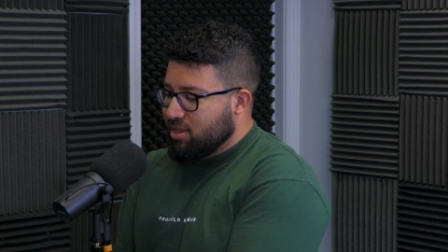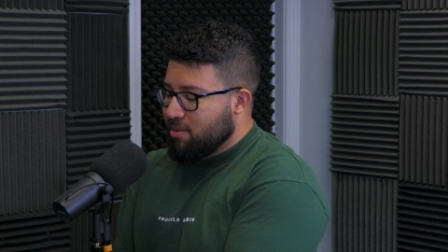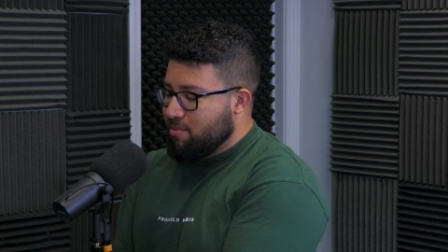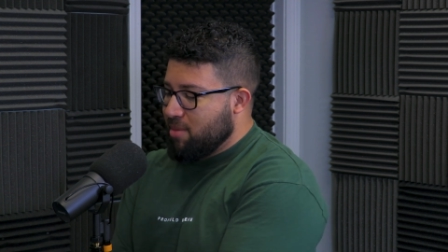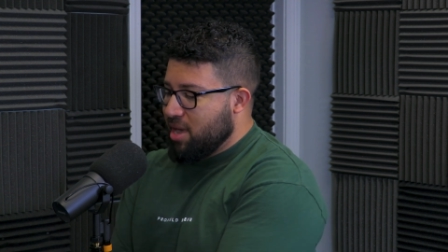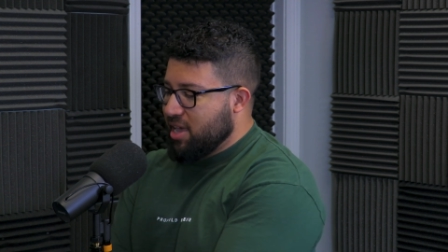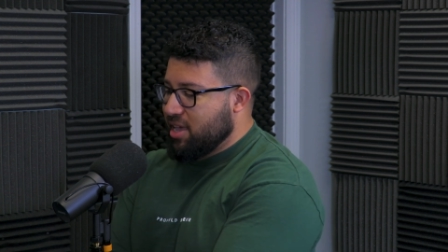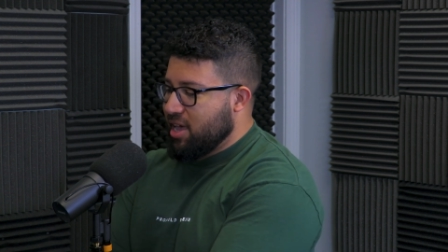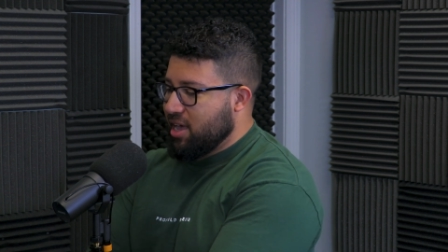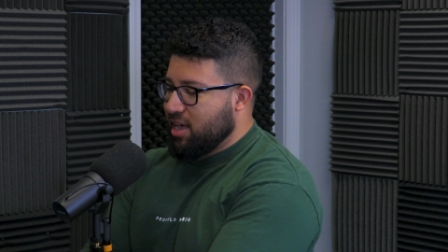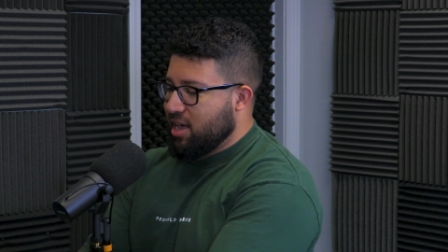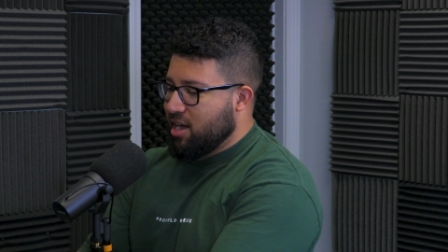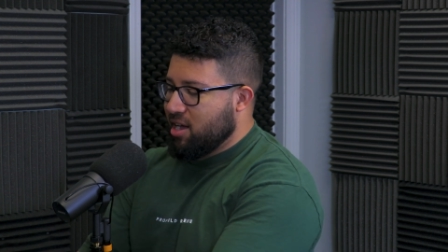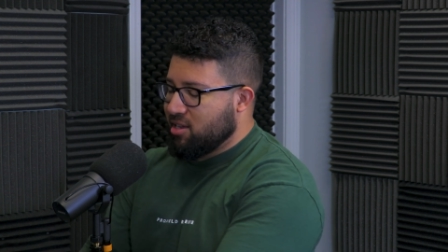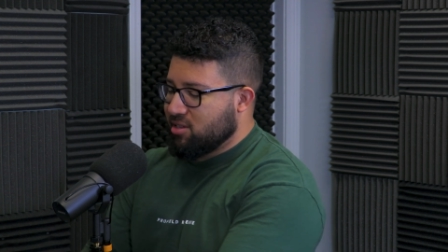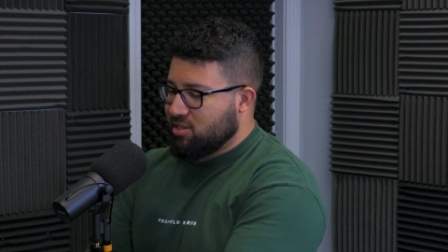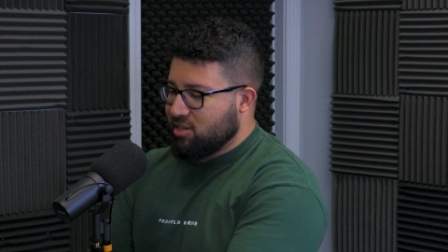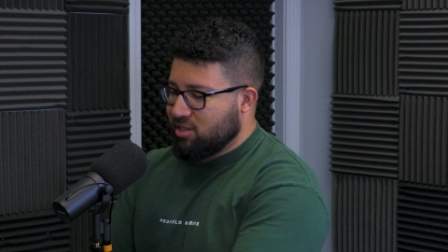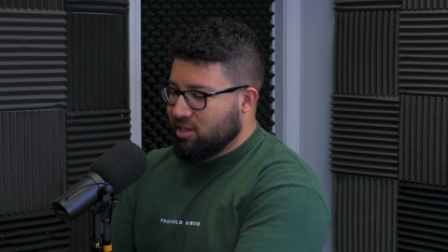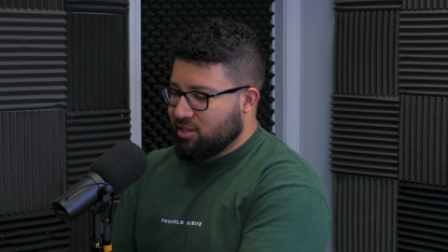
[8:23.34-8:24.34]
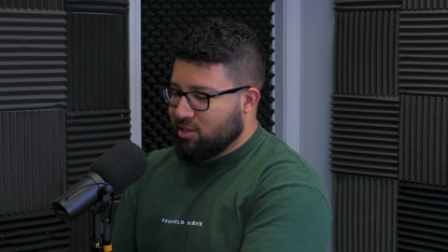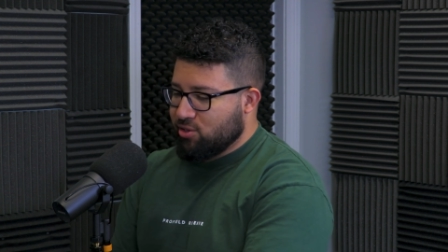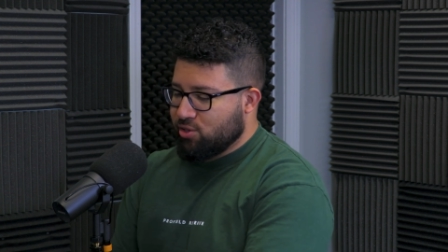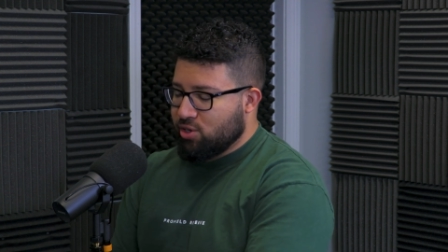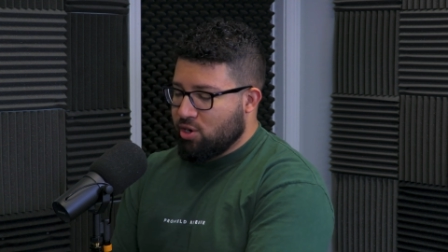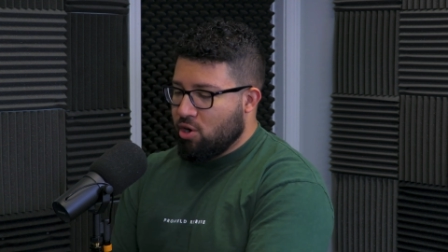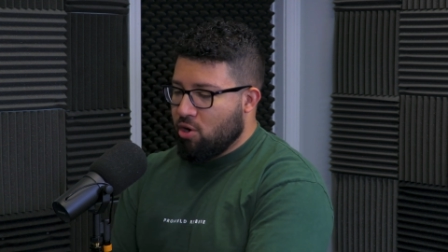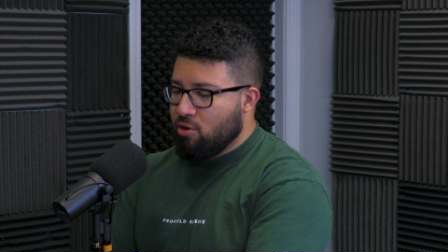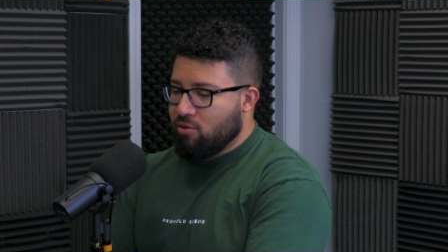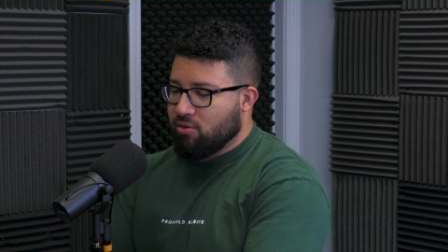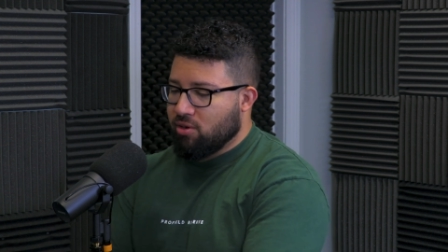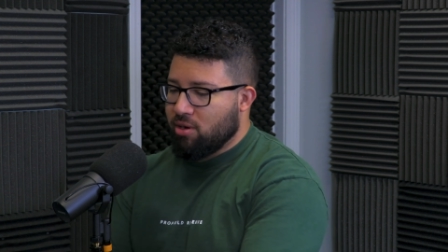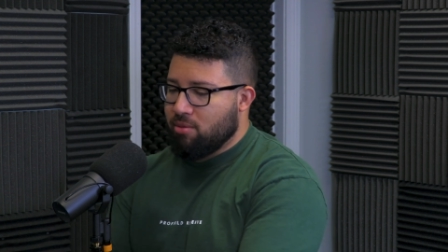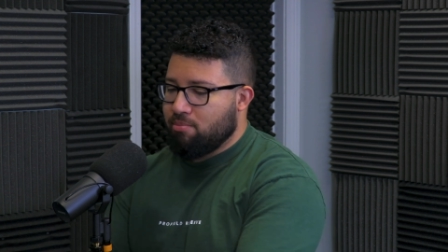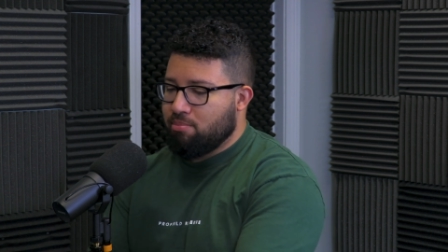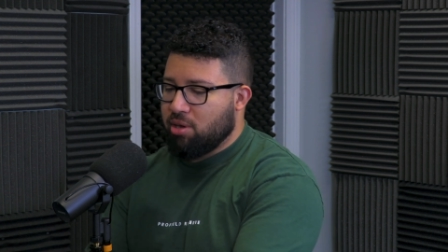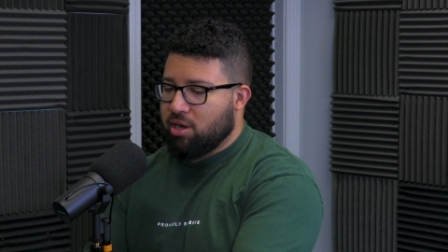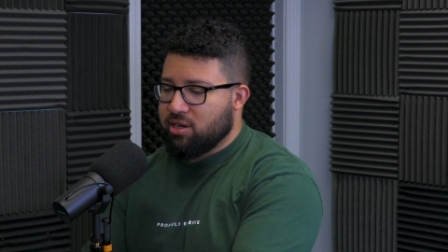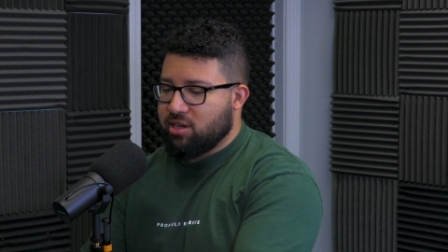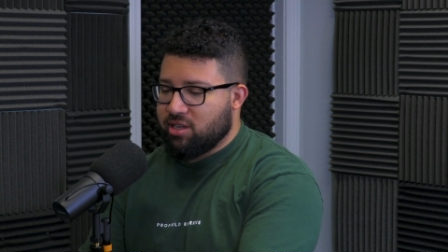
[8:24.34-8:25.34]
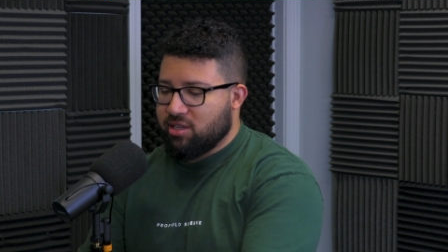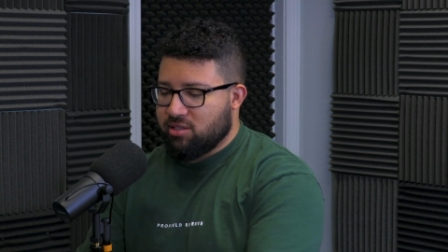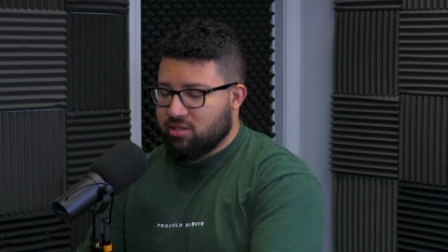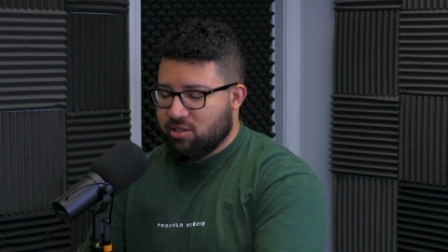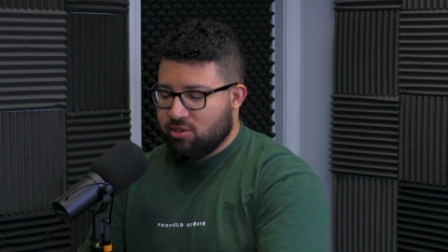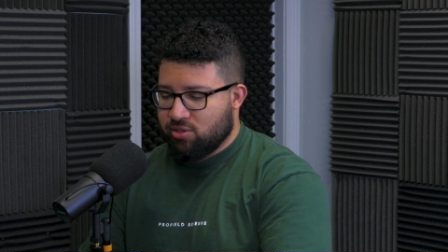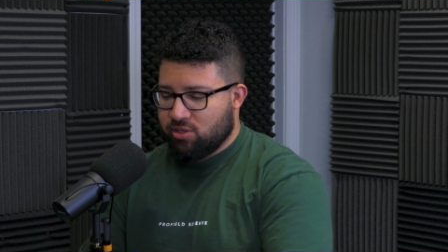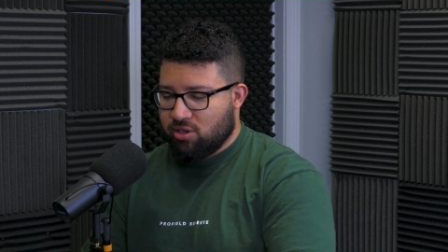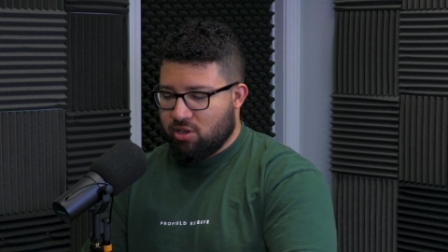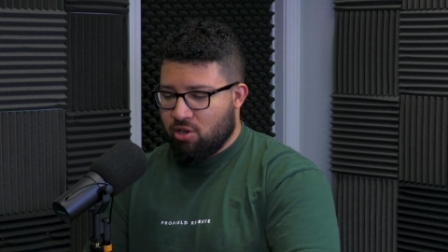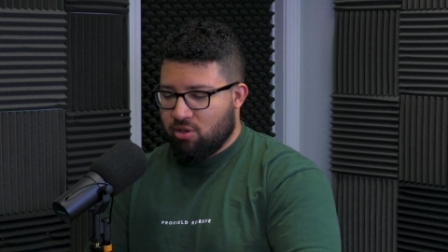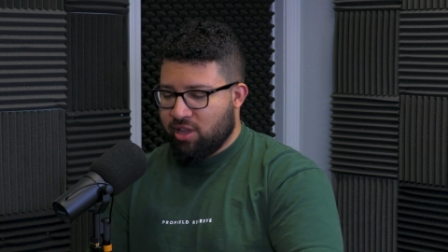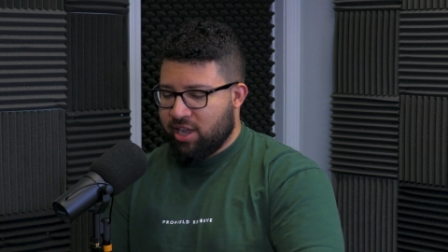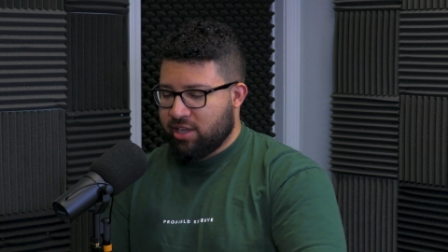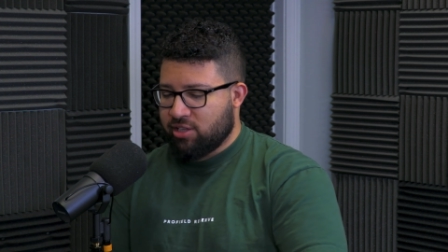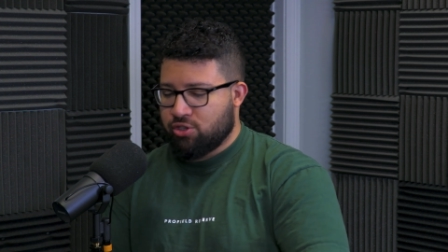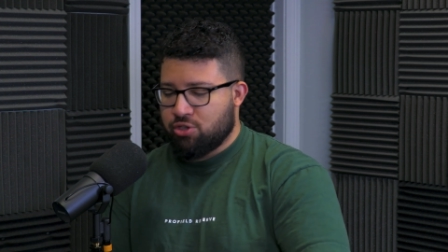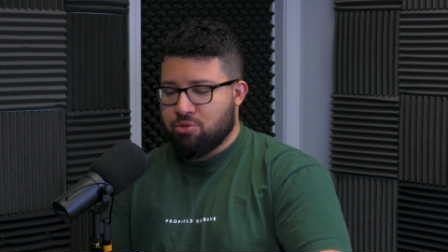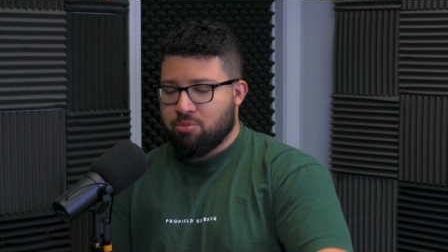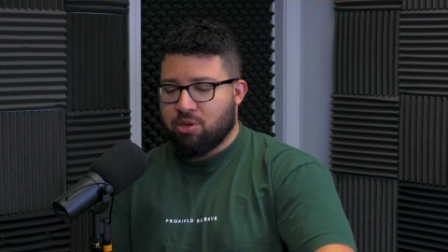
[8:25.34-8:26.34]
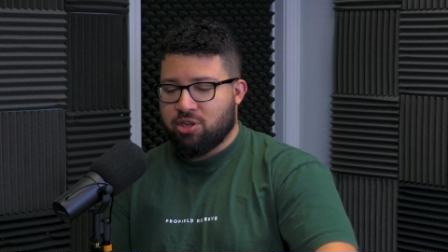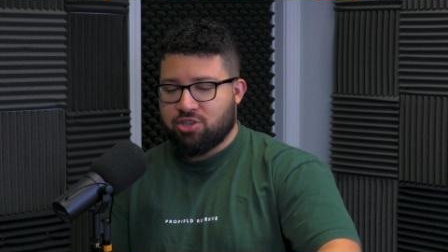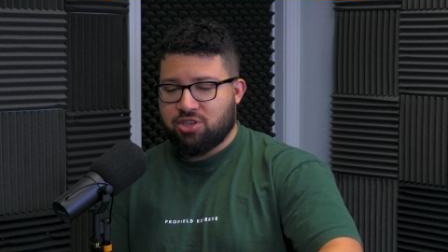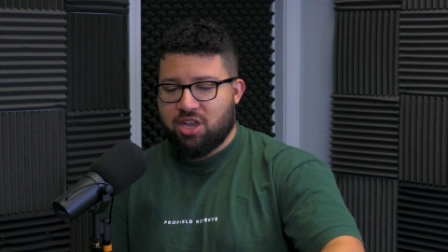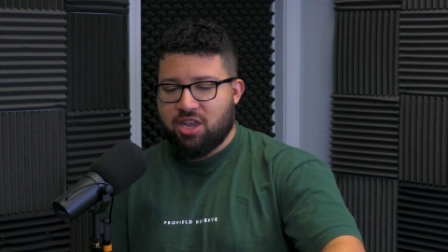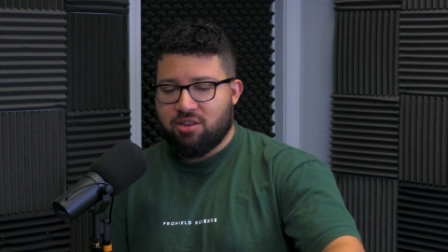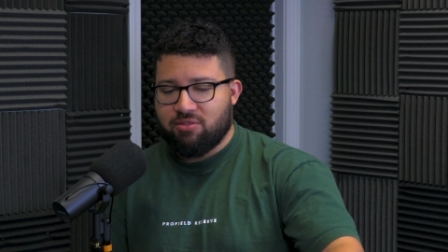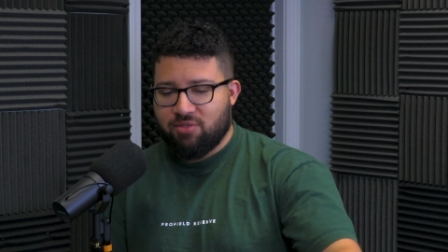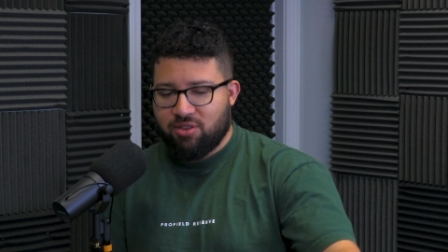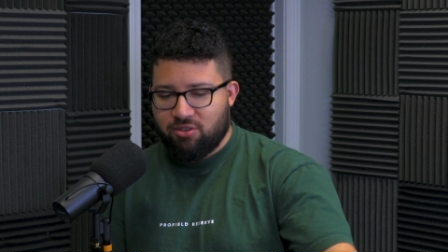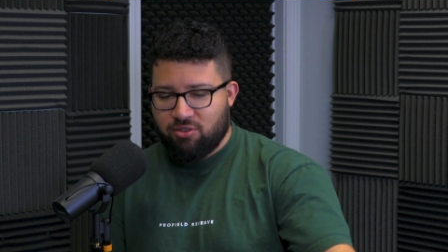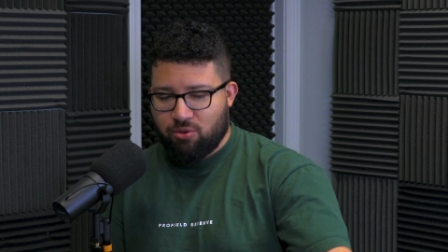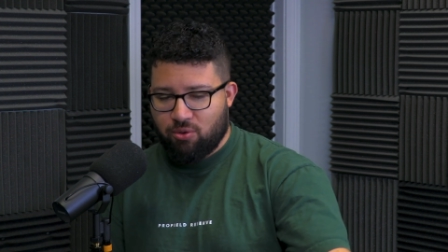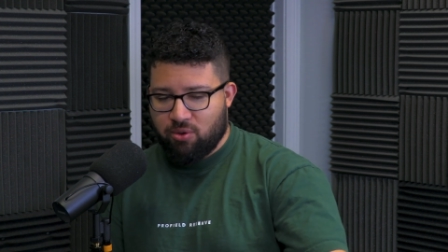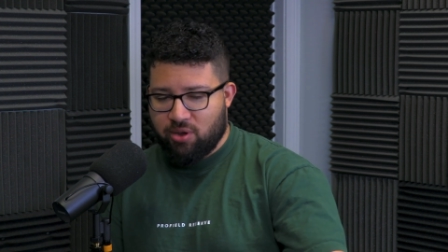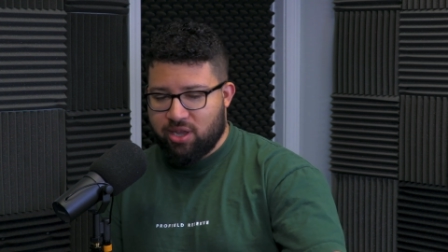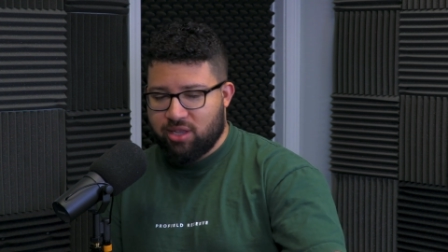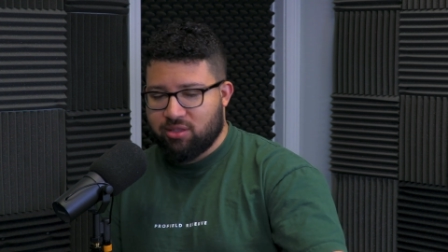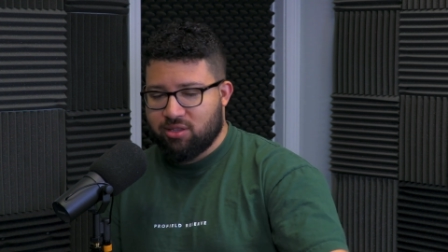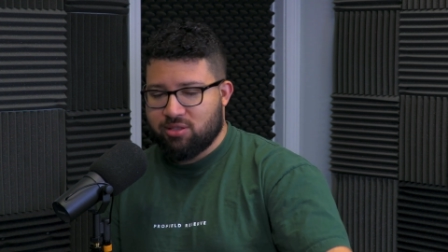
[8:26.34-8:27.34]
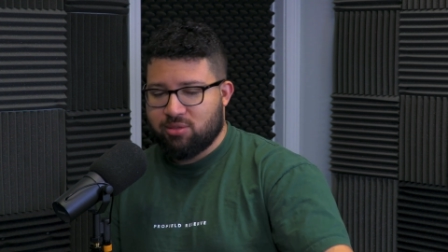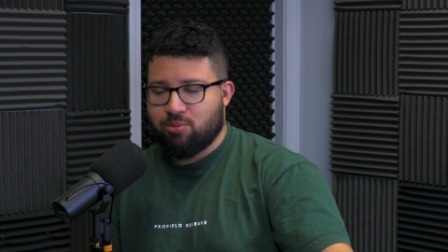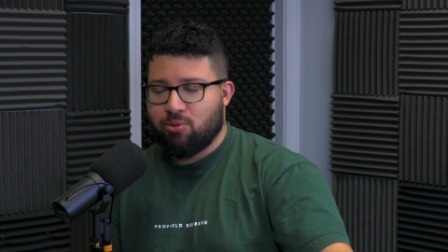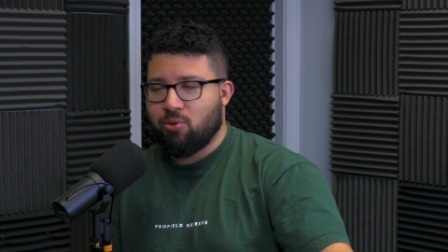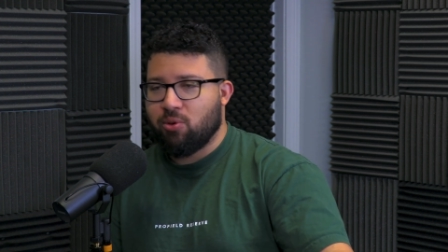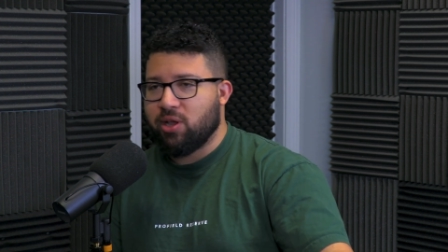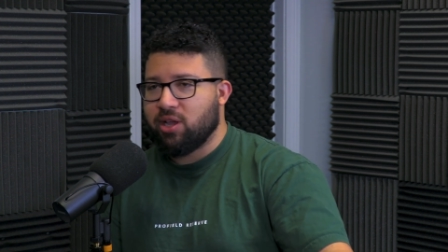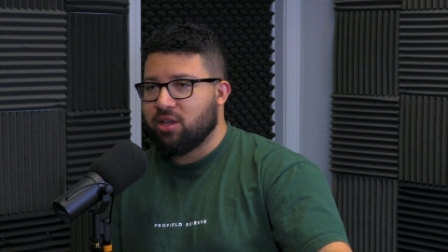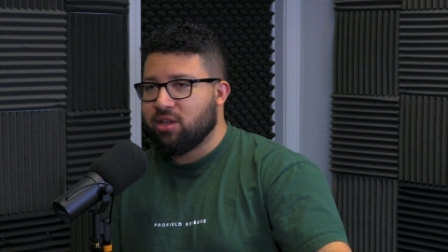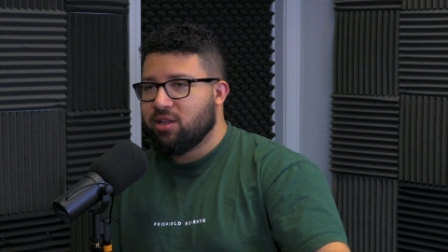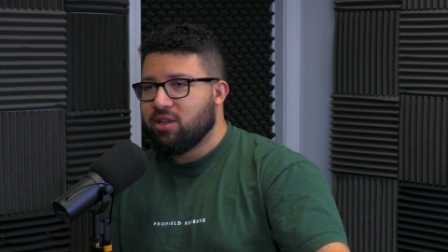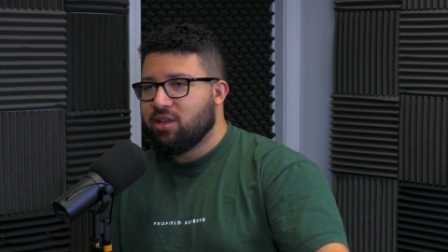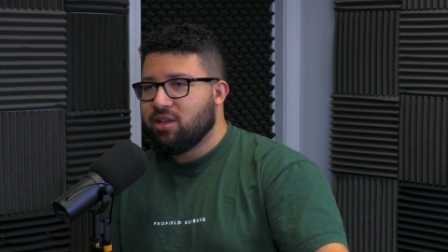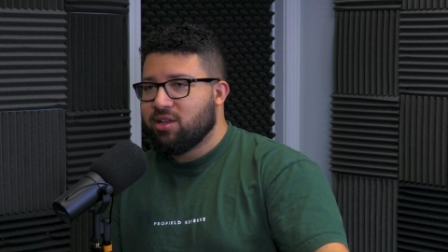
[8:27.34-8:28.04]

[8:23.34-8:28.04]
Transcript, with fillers: making content. Like, there's an overabundance. There's like too much inventory at this point.